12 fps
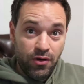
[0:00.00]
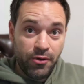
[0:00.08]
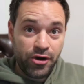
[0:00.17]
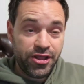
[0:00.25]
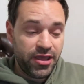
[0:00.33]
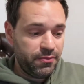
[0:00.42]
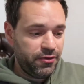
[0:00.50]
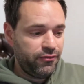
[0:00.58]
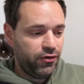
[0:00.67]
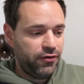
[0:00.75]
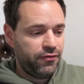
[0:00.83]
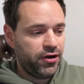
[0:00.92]
One more thing
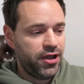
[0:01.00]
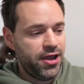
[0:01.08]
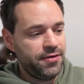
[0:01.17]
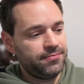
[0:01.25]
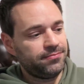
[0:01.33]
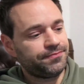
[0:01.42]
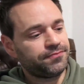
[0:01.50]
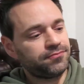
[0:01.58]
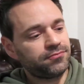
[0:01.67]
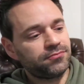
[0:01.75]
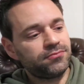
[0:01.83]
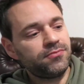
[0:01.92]
before I forget.
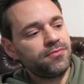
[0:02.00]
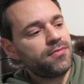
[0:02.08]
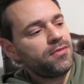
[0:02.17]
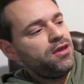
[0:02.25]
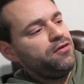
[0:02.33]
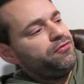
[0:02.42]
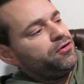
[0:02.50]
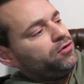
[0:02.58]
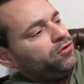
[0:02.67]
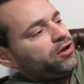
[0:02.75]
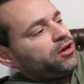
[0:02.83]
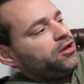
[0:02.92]
If you
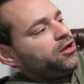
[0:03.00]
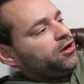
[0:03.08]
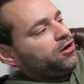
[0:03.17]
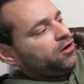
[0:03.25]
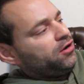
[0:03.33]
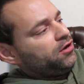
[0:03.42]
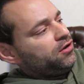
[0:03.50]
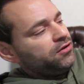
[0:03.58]
look in here,